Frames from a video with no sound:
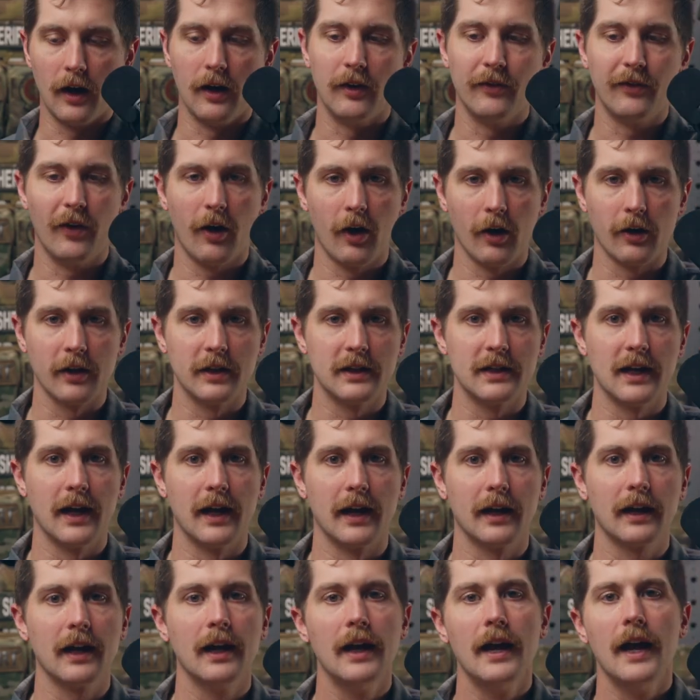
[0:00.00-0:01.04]
heart
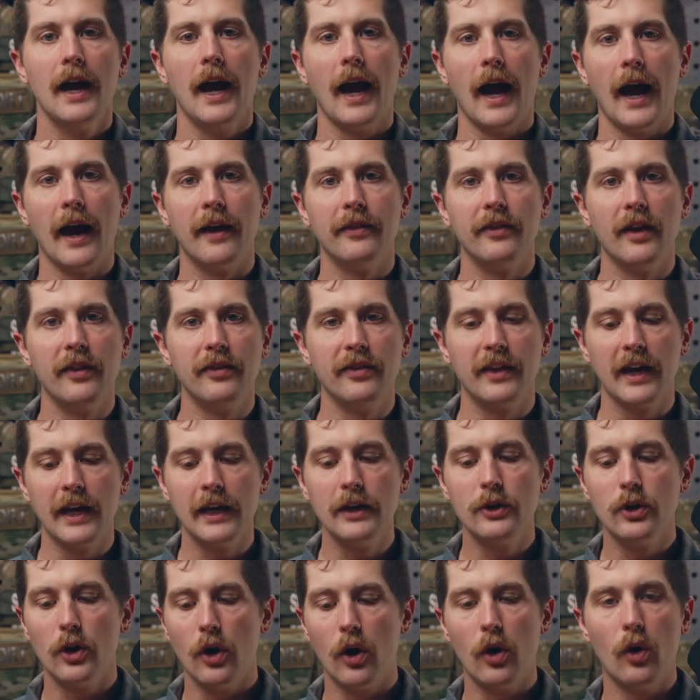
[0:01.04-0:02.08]
attack, and then they
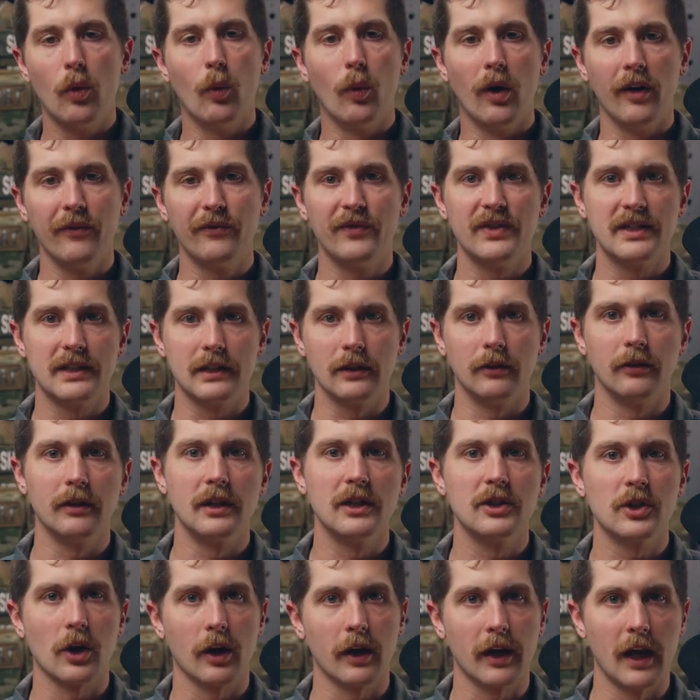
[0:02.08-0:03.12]
know what
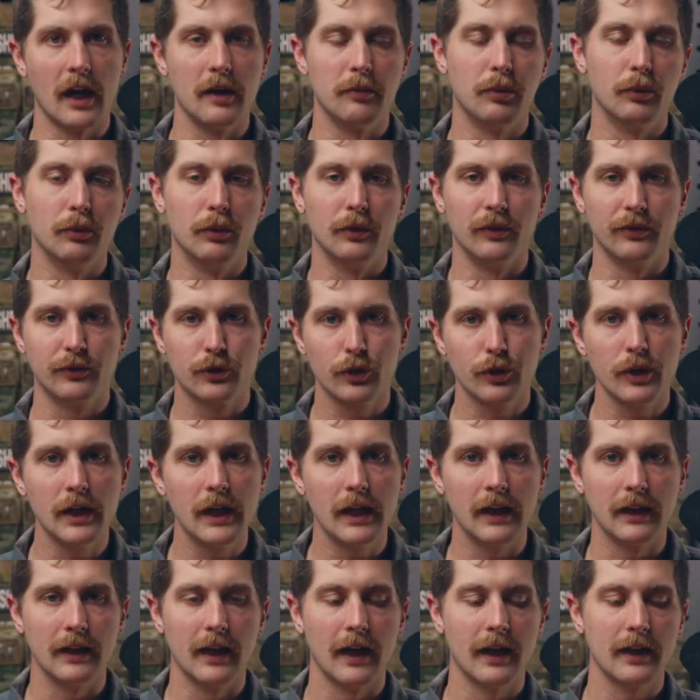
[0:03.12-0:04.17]
facilities are capable of
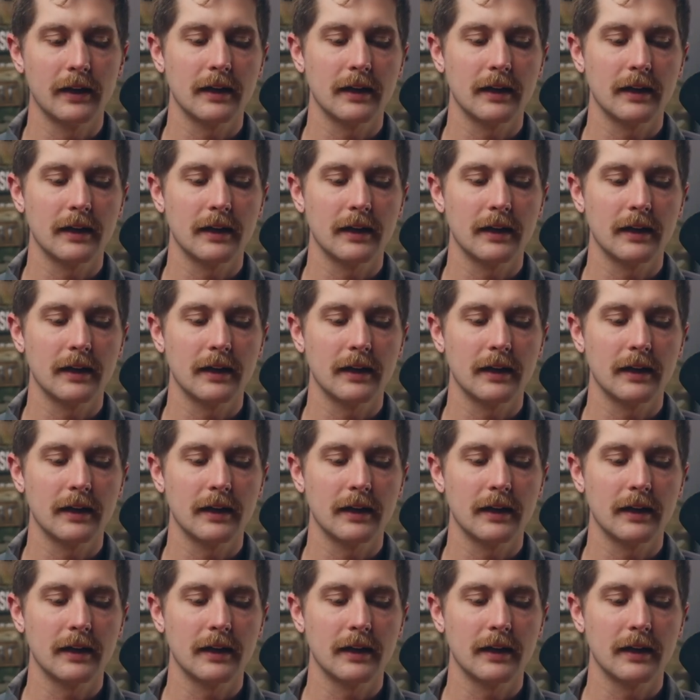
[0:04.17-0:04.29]
treating that.